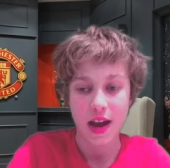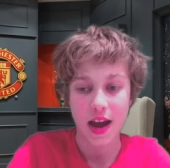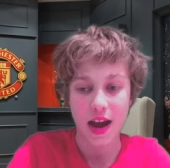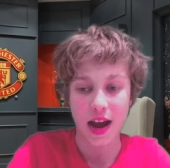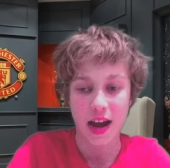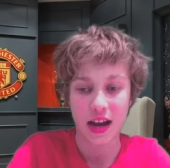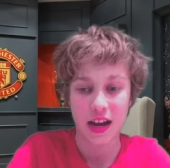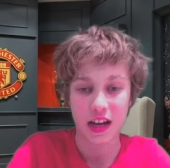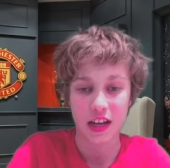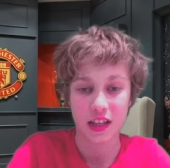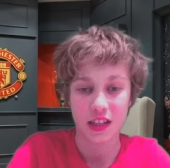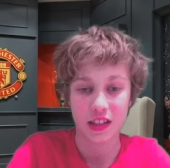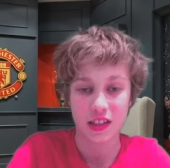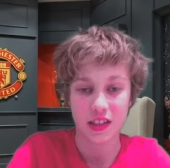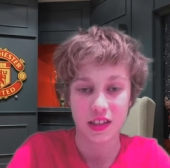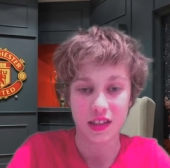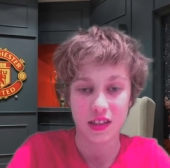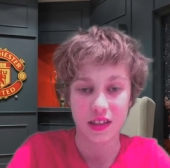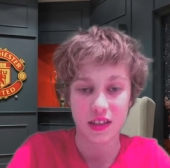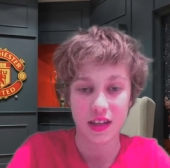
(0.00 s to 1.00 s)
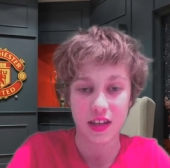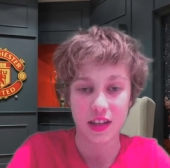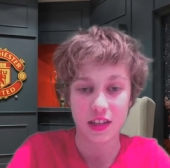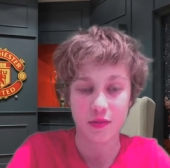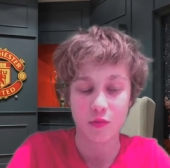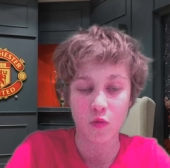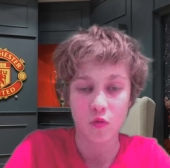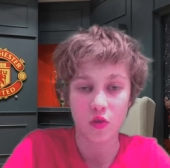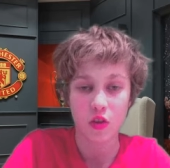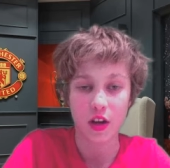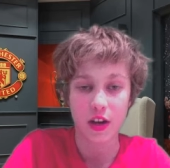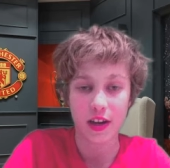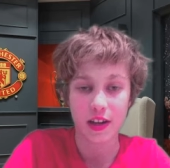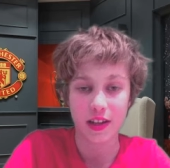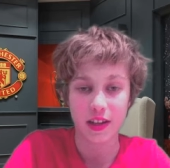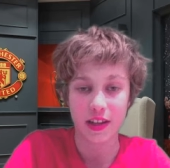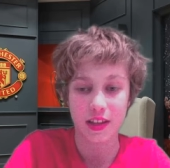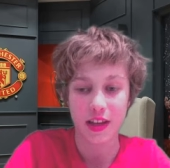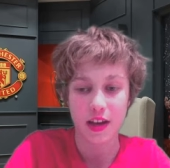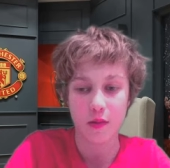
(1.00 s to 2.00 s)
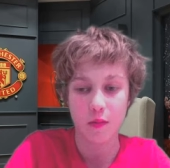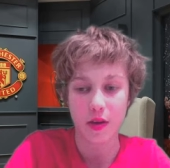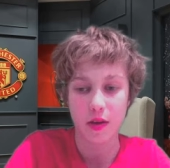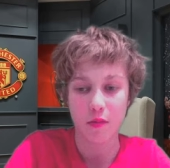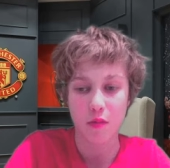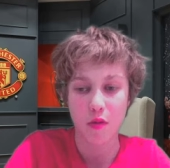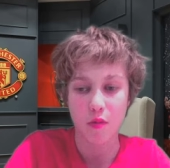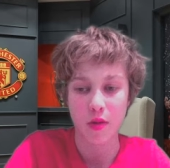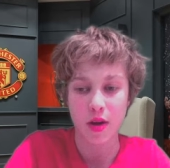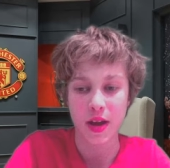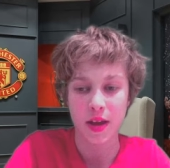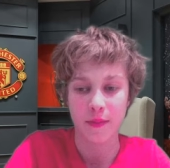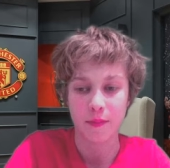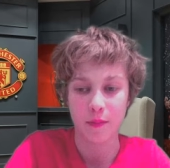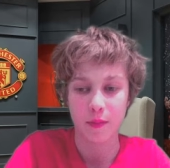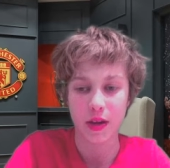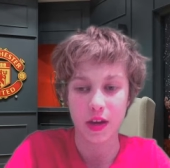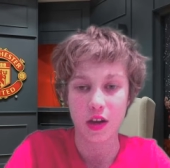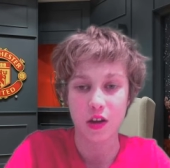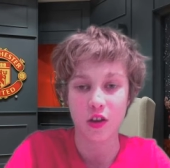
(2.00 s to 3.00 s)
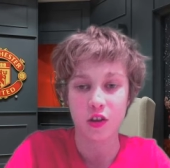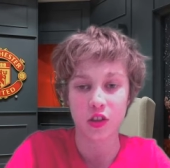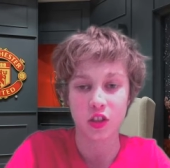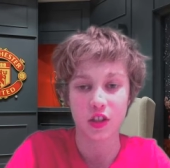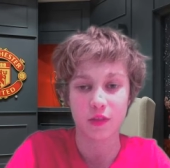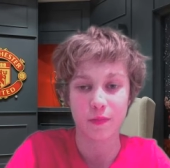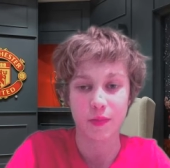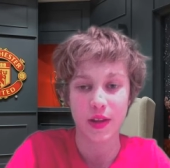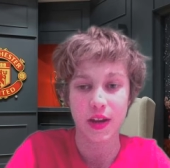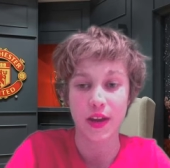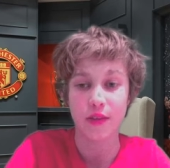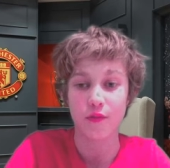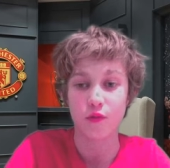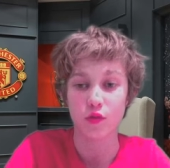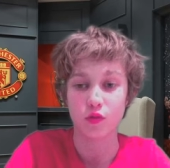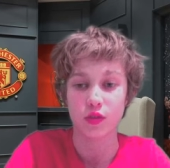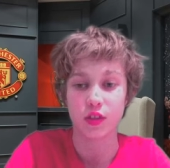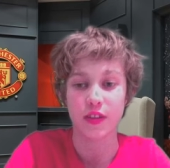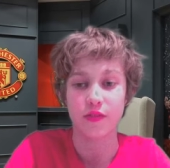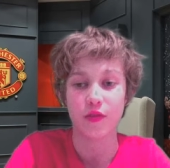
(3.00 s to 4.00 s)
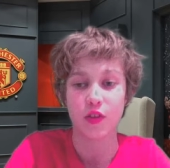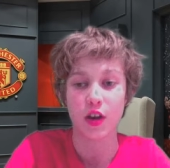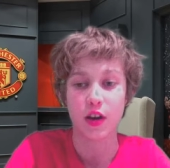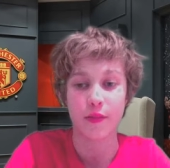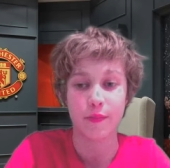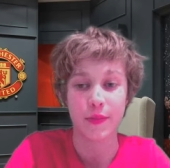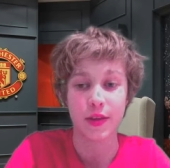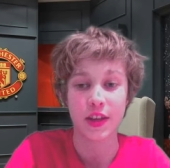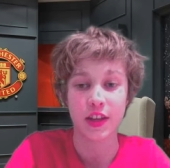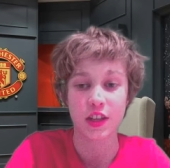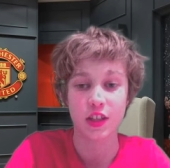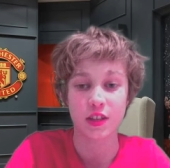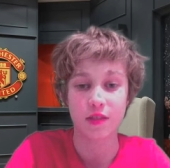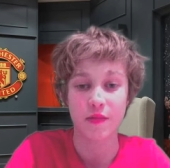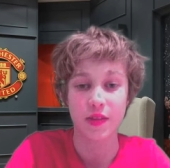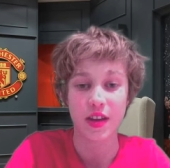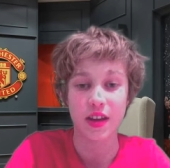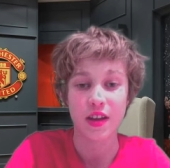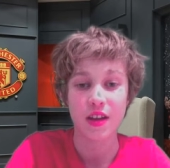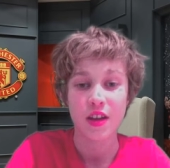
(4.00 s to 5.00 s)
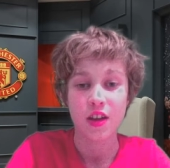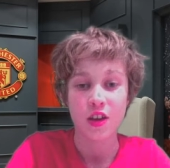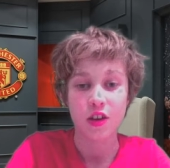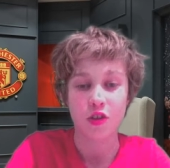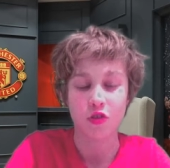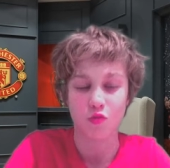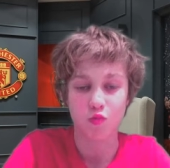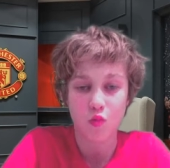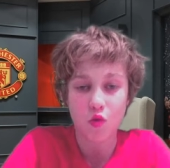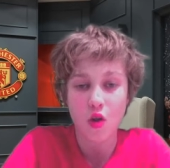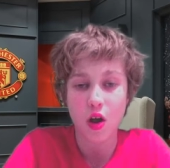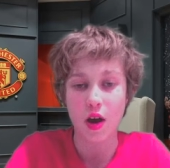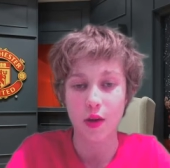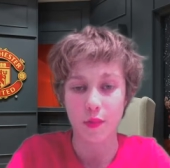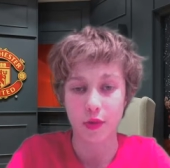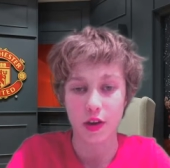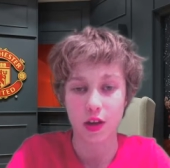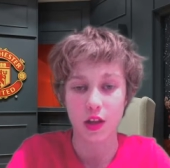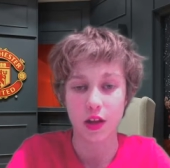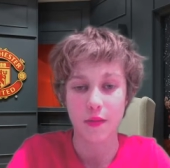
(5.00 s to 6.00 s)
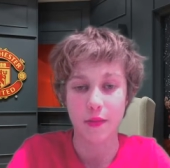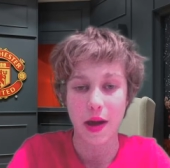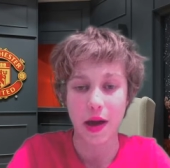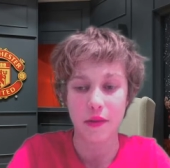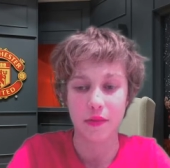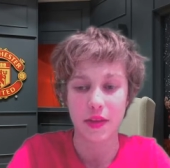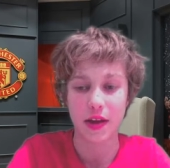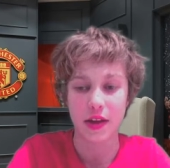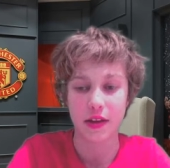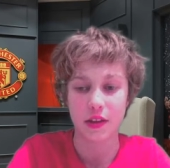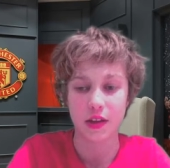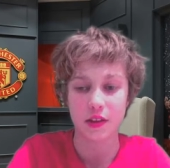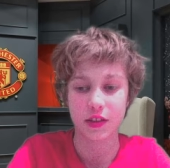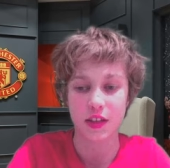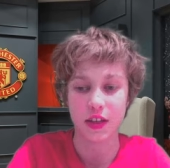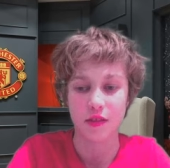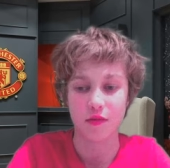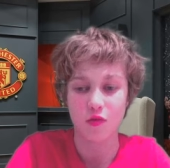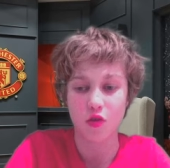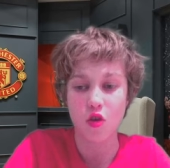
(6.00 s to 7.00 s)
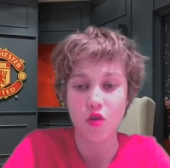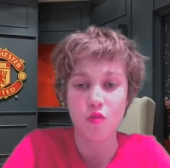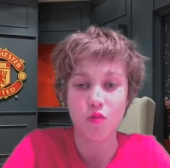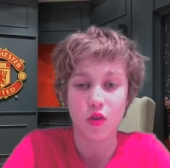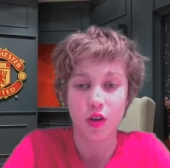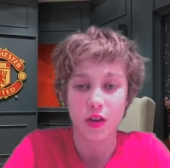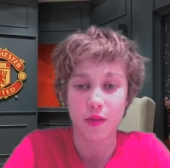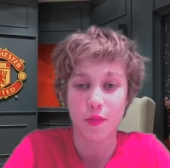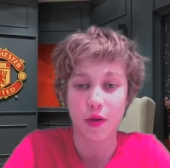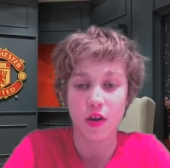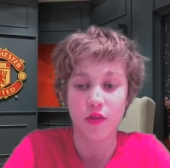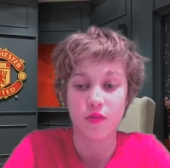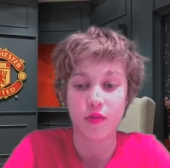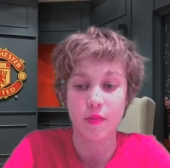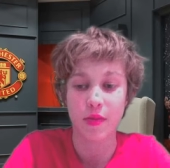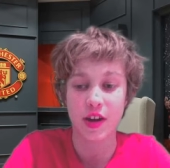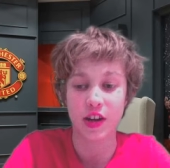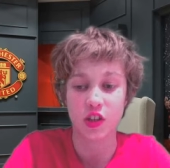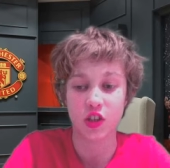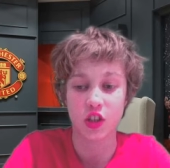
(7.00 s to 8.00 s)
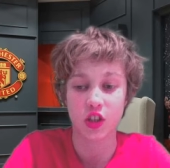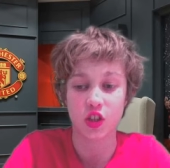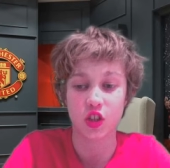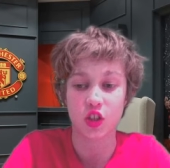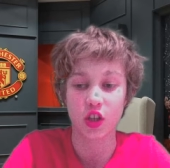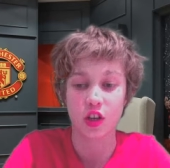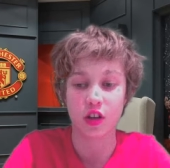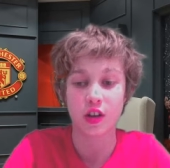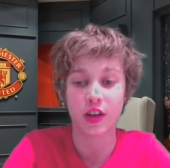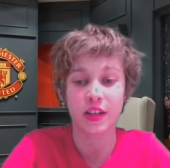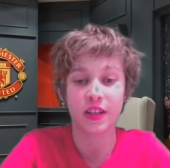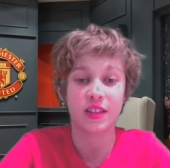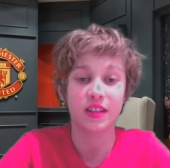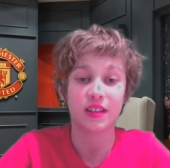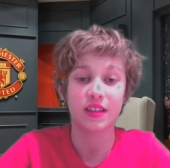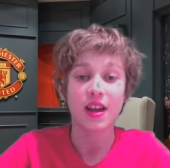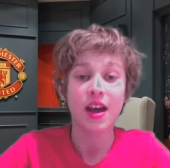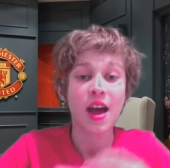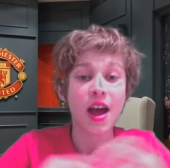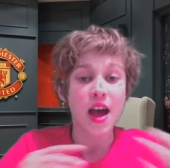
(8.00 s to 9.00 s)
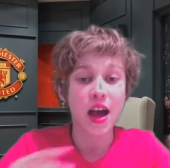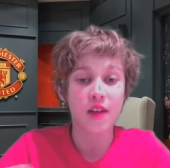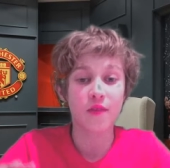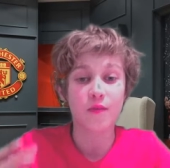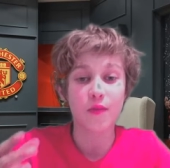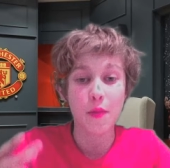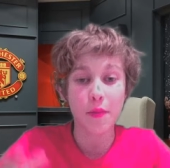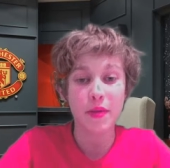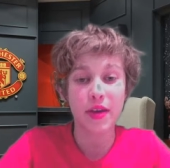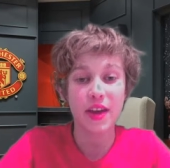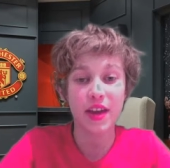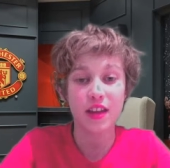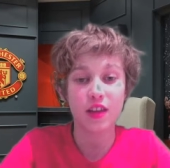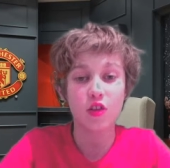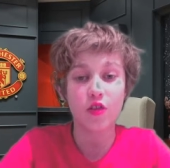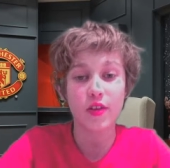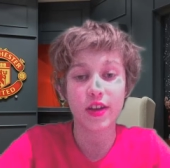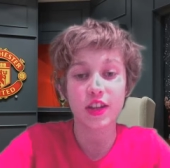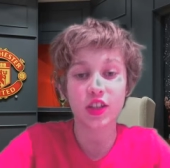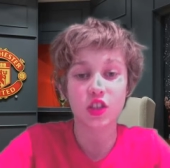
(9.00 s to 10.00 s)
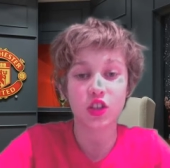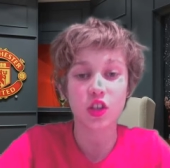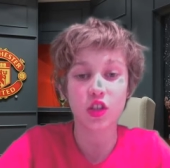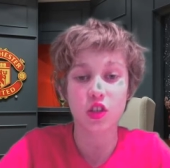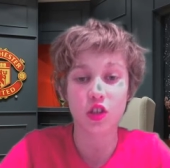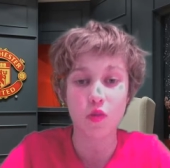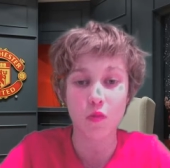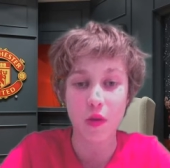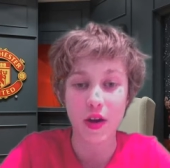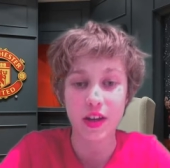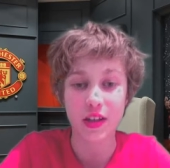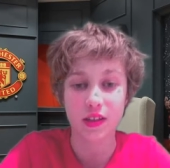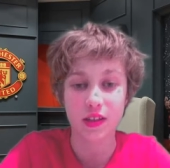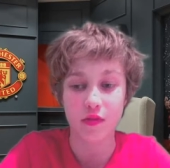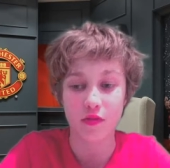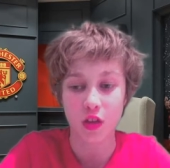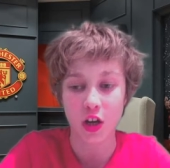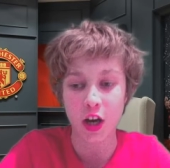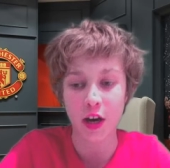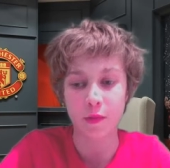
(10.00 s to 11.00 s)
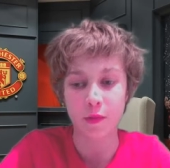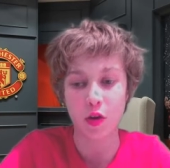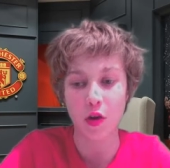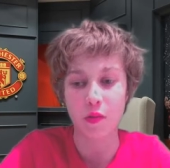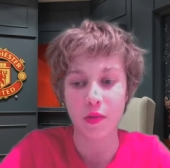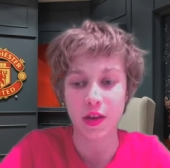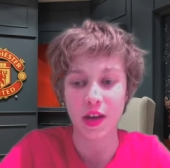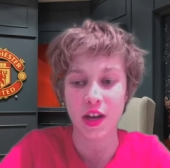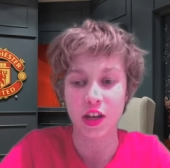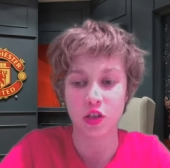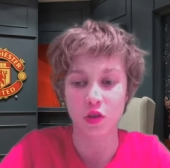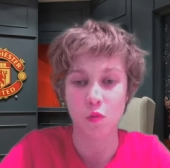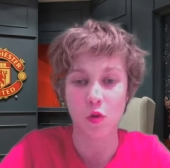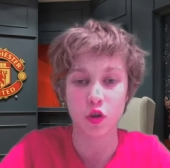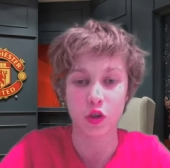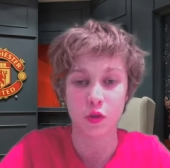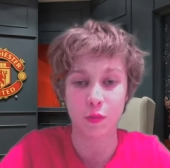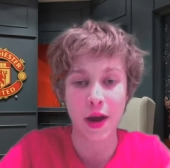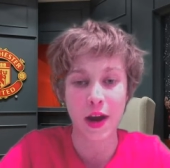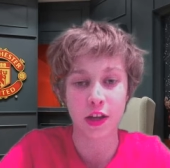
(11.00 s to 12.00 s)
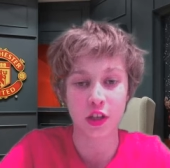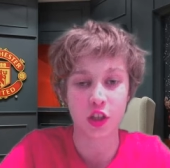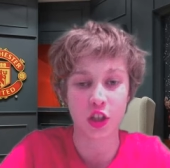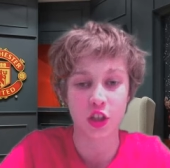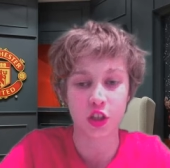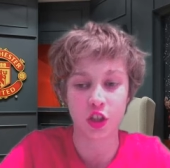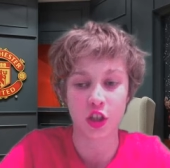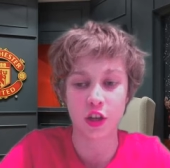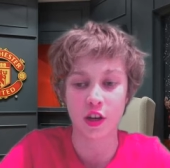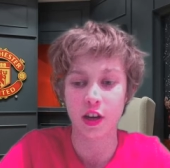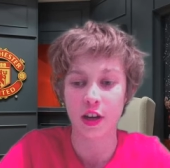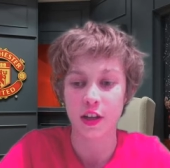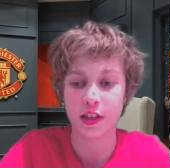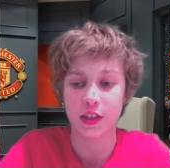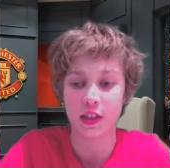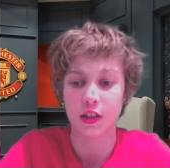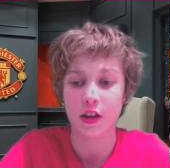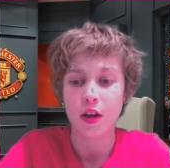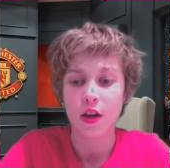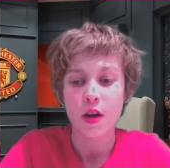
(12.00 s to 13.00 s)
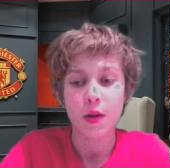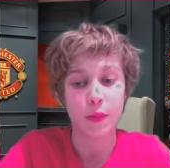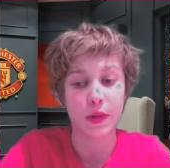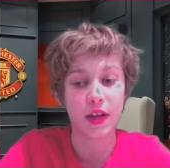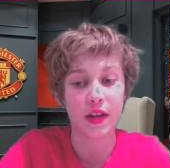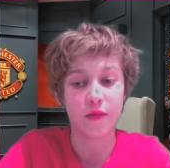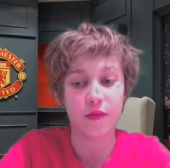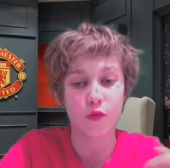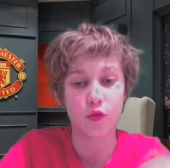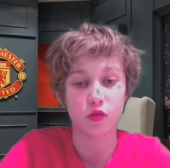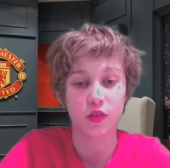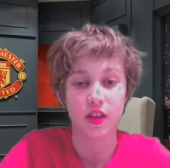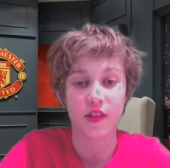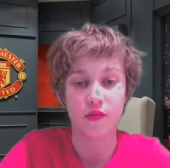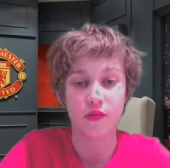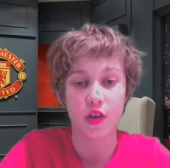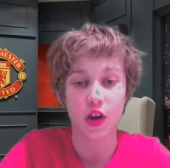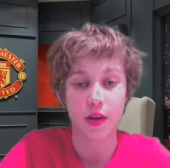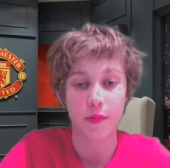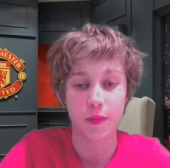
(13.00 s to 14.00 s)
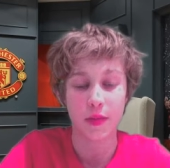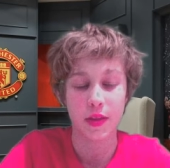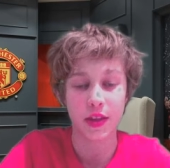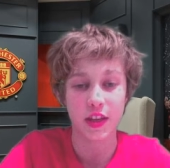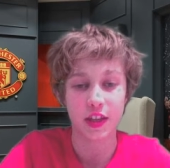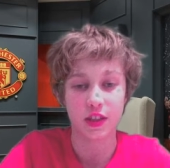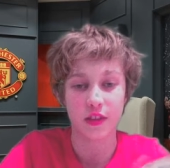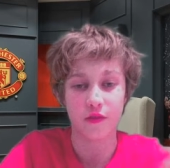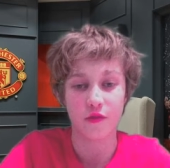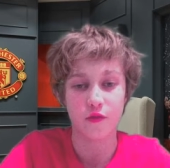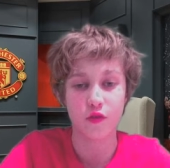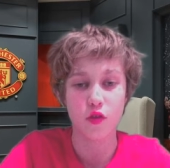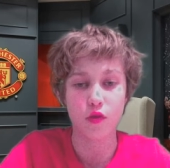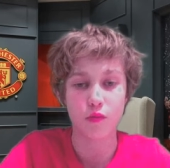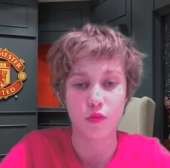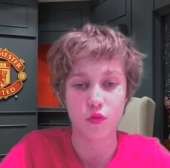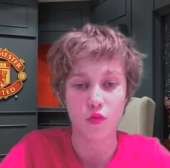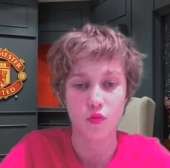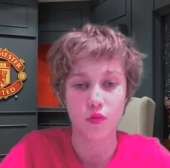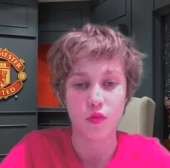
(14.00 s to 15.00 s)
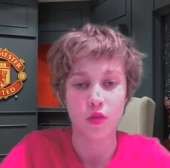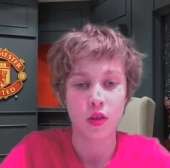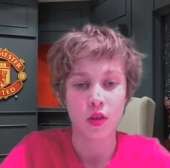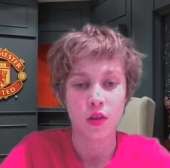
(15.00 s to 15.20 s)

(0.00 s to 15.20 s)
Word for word: and it's more likely that we will win. We can't just play 45 minutes of it because what other club out there does it? No one apart from Manchester United. And for me, look, it's just a waste of time going there to watch Manchester United play 45 minutes of football.